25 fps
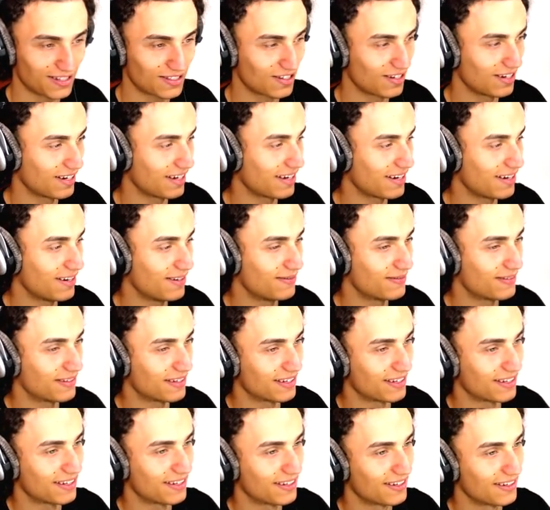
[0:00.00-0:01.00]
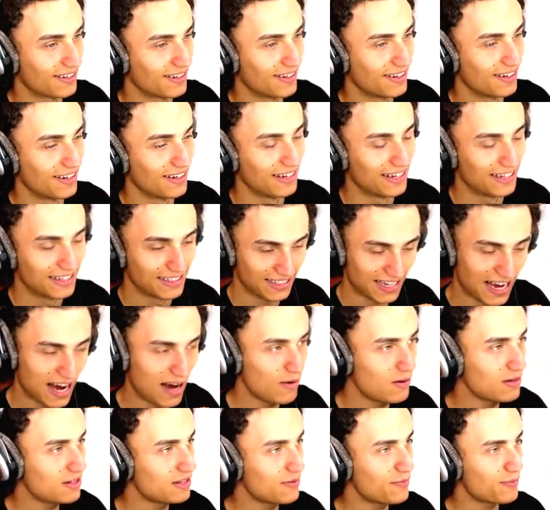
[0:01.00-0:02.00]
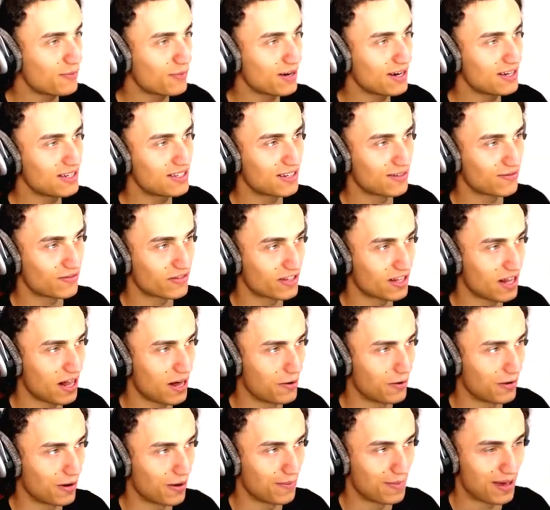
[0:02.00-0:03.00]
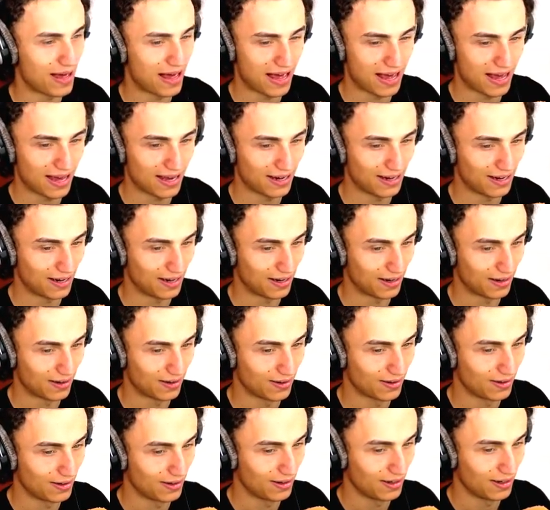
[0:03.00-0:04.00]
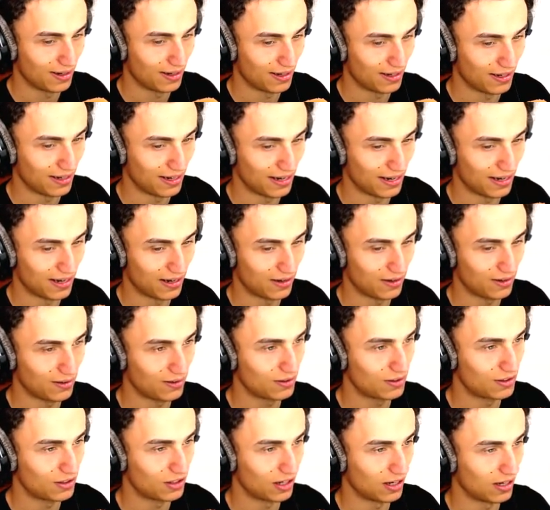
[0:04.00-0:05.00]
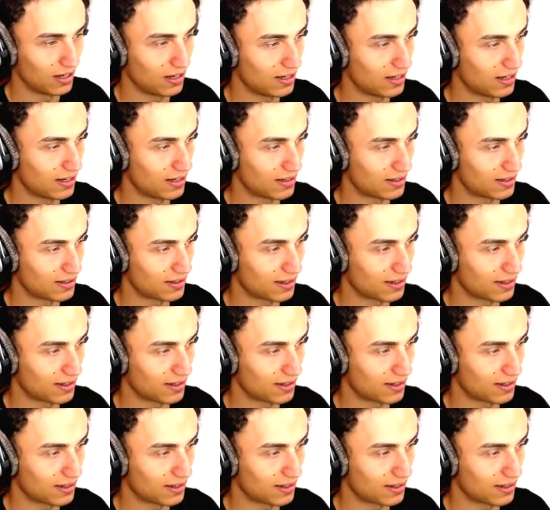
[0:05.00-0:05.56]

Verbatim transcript: You actually got me. grenade. That nice. was impressive, Sloga, man. All right, where is now, Jelly is